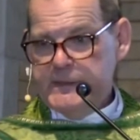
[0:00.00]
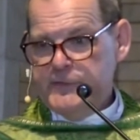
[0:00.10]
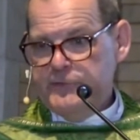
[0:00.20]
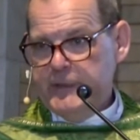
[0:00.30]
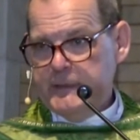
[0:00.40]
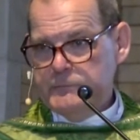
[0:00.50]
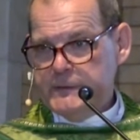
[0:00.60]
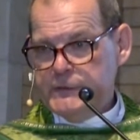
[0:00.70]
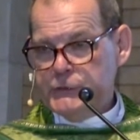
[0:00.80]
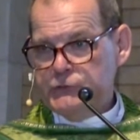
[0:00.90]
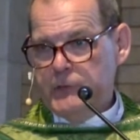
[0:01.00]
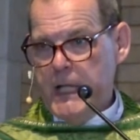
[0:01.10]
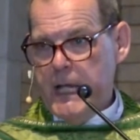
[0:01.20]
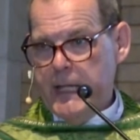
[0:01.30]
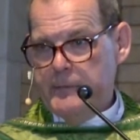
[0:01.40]
this fight with the
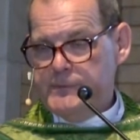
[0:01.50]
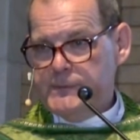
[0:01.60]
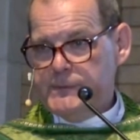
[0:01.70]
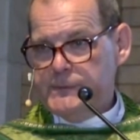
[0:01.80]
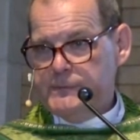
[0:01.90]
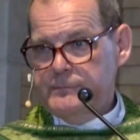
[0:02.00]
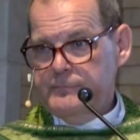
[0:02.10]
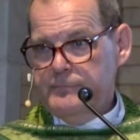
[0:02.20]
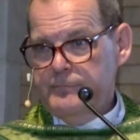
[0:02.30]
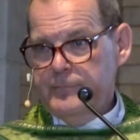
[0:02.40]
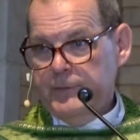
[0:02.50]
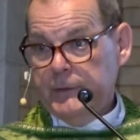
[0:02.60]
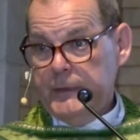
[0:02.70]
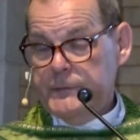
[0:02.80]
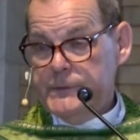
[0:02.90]
scribes, the
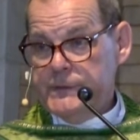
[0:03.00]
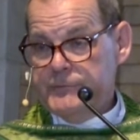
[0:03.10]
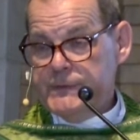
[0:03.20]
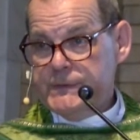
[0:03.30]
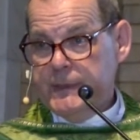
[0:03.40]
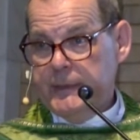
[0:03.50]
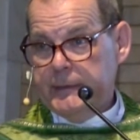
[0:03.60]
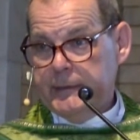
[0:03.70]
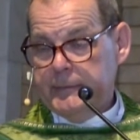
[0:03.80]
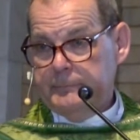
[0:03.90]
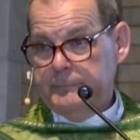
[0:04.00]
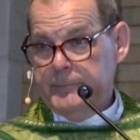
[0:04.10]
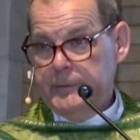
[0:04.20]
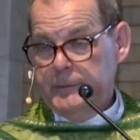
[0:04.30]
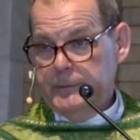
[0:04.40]
leaders of his time
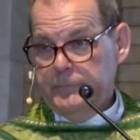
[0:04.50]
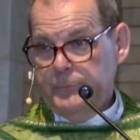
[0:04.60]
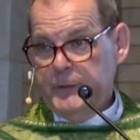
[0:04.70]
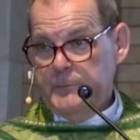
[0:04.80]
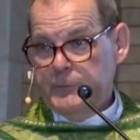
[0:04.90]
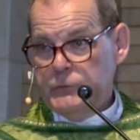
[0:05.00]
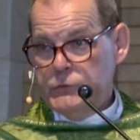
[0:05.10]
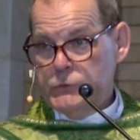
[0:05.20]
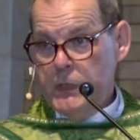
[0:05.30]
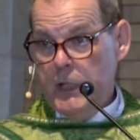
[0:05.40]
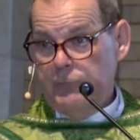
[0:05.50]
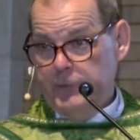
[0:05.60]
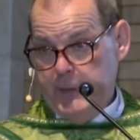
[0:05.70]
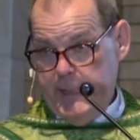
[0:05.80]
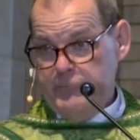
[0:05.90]
the people who
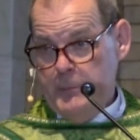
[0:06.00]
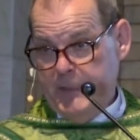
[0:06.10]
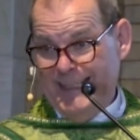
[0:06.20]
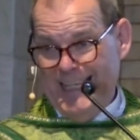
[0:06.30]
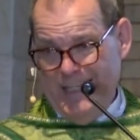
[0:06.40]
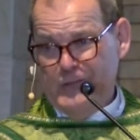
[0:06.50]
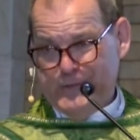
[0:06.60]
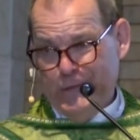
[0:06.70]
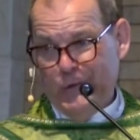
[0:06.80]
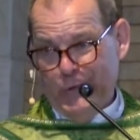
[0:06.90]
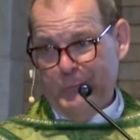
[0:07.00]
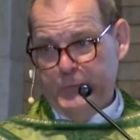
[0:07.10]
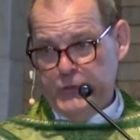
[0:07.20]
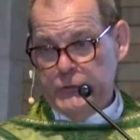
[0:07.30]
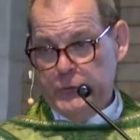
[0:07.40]
other, everybody else looked
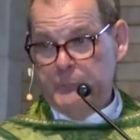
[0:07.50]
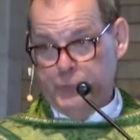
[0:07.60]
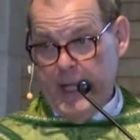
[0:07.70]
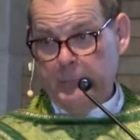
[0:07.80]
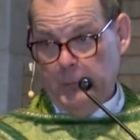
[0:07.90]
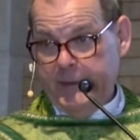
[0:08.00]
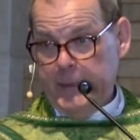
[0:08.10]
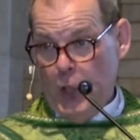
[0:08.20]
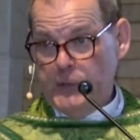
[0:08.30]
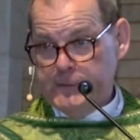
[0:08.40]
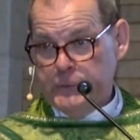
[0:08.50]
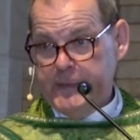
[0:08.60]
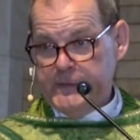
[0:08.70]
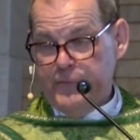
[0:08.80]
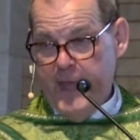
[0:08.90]
up to, and probably also
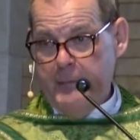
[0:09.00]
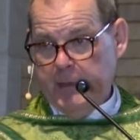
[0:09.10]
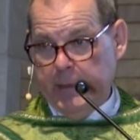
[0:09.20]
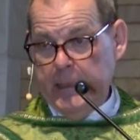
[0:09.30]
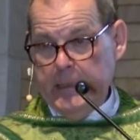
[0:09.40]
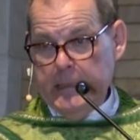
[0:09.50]
his family.